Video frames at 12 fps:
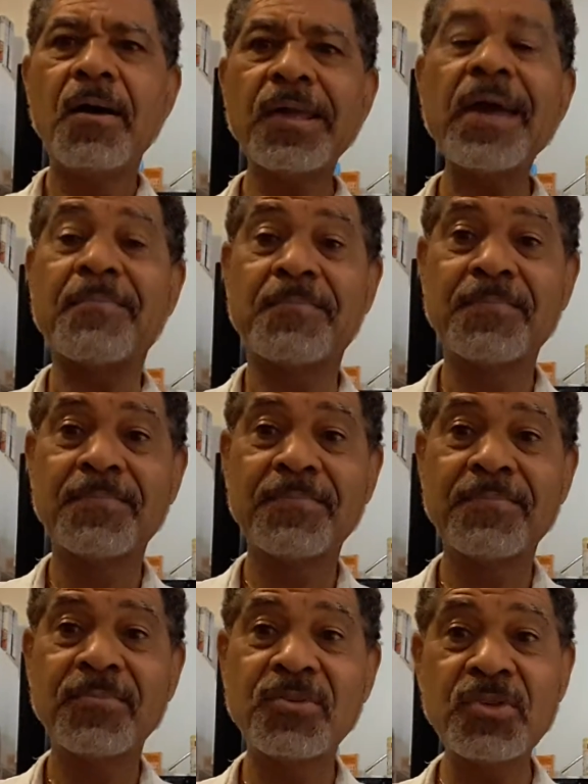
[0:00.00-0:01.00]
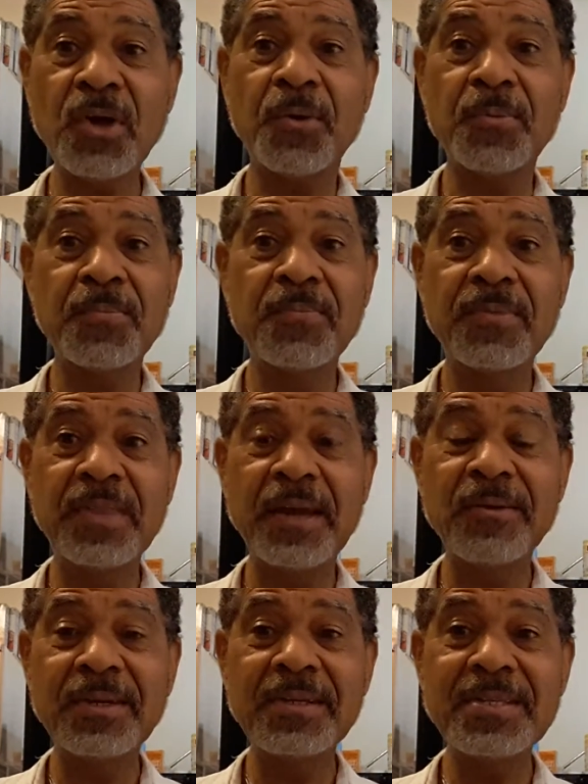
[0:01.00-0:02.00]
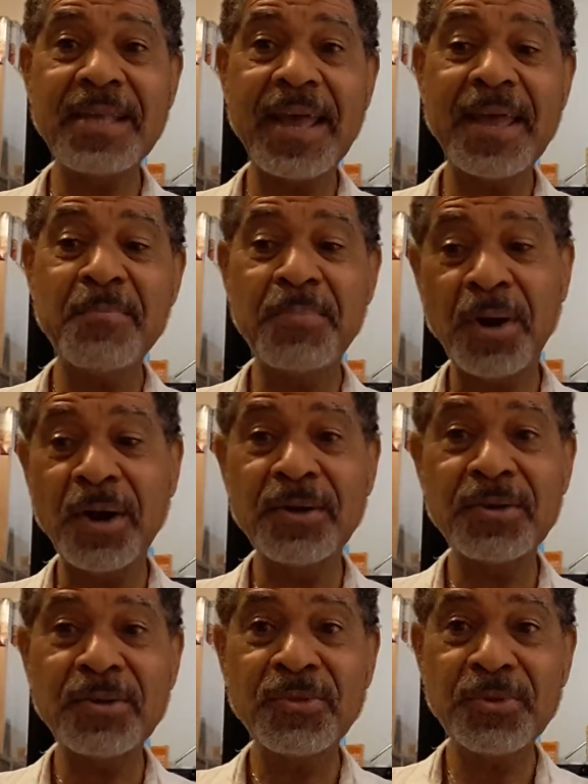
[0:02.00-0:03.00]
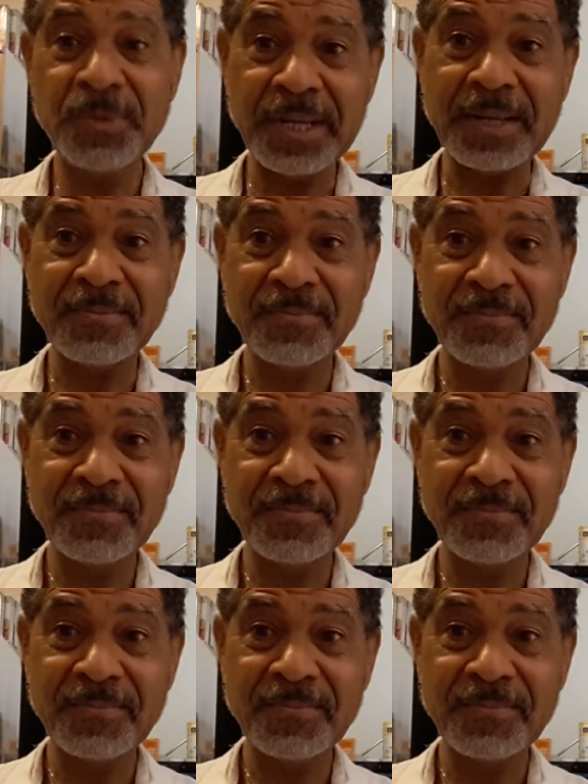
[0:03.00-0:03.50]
Okay, so there is a part three.